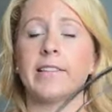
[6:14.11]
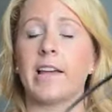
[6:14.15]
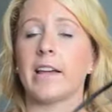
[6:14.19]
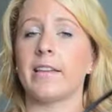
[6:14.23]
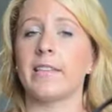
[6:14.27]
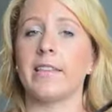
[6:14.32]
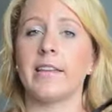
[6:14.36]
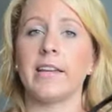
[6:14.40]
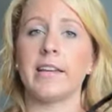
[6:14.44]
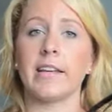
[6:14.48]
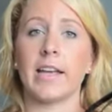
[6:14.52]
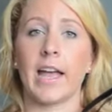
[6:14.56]
I
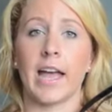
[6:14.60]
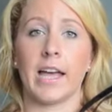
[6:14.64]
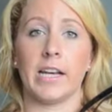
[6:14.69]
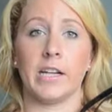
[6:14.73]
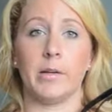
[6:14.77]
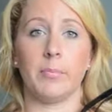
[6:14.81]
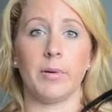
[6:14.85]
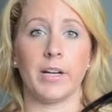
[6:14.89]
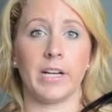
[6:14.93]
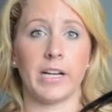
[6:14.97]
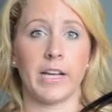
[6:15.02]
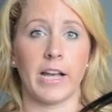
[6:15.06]
think
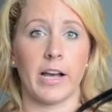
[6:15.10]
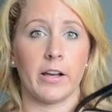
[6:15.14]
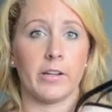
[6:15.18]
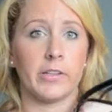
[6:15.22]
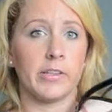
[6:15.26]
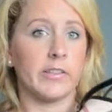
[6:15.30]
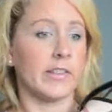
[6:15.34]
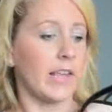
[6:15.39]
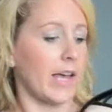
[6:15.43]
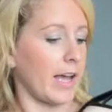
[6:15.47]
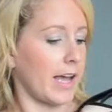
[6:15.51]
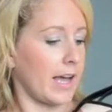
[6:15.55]
anybody else
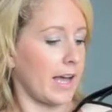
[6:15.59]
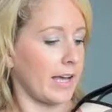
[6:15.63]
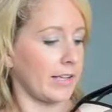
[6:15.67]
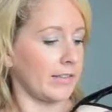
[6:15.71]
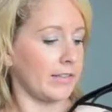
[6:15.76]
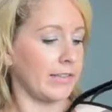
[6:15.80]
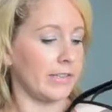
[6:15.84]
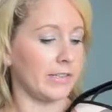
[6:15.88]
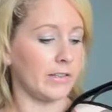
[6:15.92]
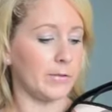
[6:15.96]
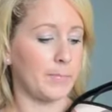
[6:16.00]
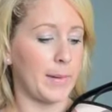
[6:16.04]
that has
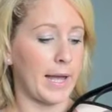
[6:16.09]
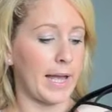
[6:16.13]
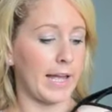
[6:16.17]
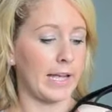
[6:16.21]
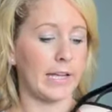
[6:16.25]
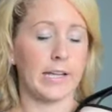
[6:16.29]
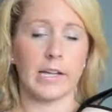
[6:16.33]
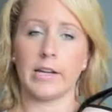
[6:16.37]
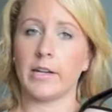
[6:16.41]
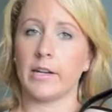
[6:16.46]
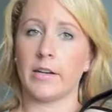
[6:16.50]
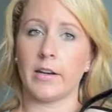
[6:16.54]
this bag
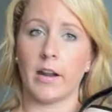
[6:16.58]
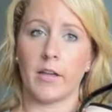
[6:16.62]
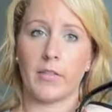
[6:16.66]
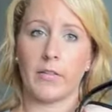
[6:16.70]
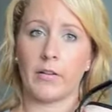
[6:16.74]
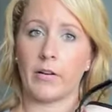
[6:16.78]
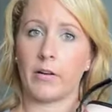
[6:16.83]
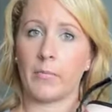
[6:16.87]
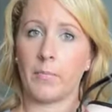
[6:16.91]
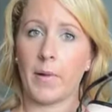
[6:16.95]
in another